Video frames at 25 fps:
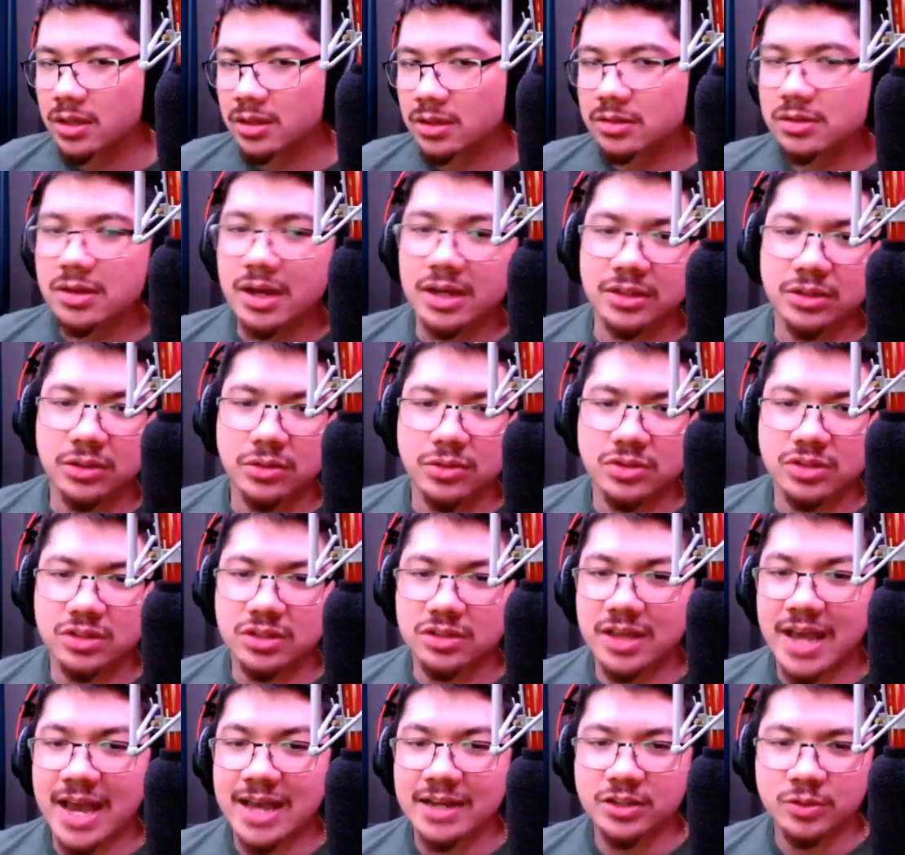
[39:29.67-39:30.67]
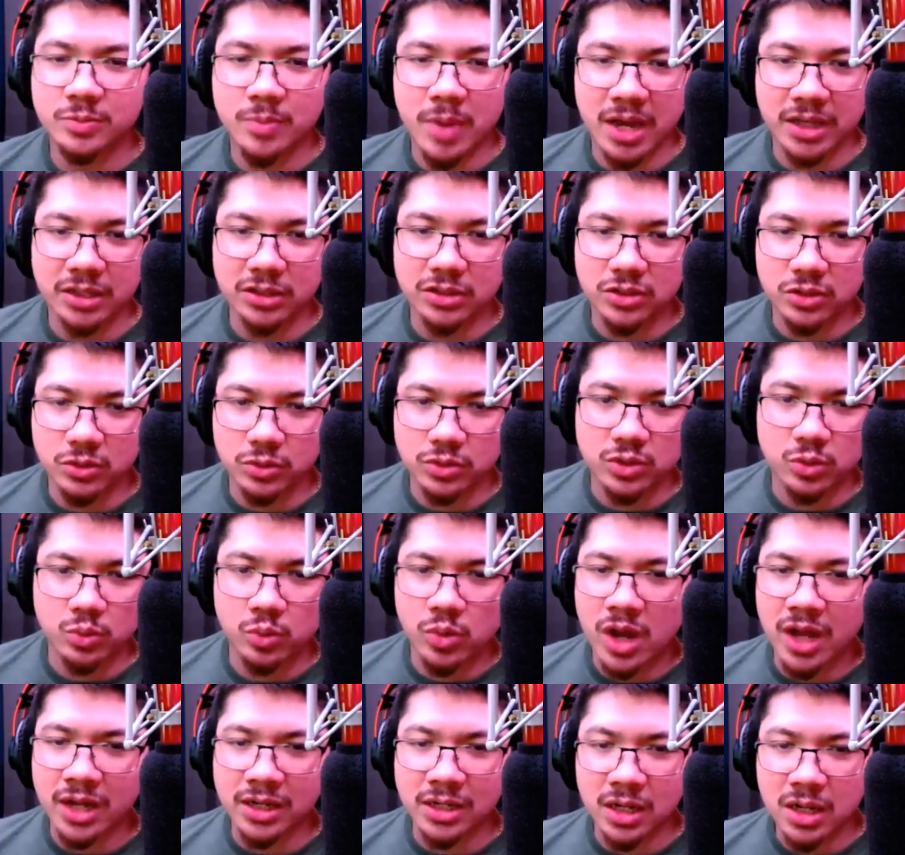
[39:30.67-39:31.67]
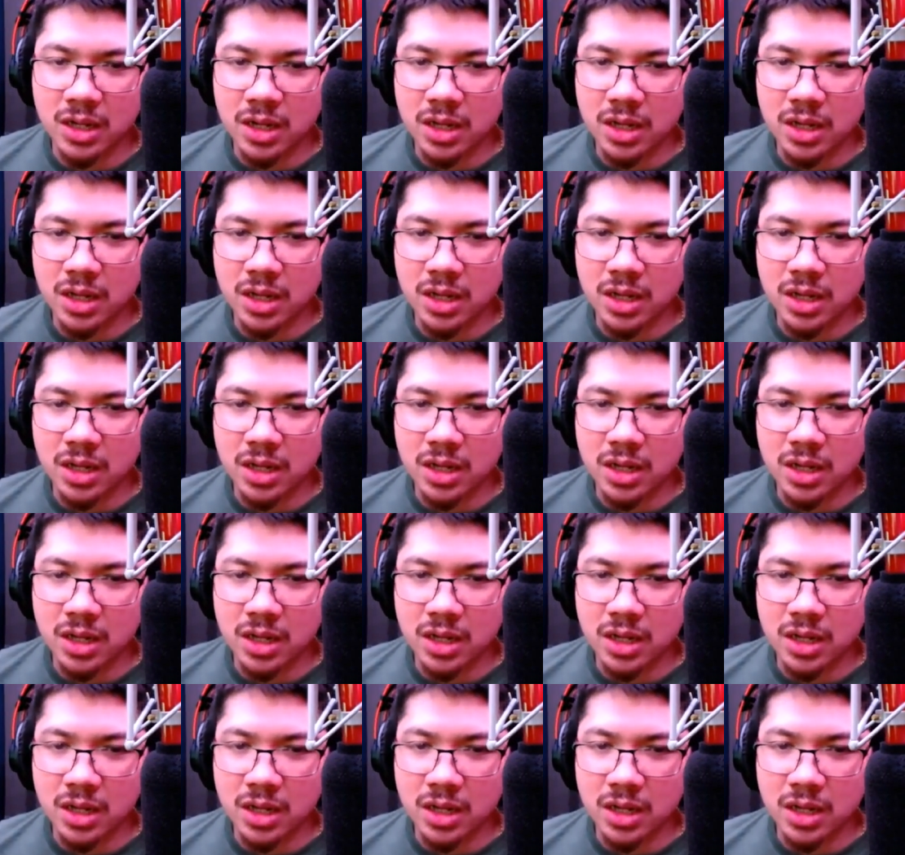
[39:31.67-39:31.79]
I used that as my cue to run.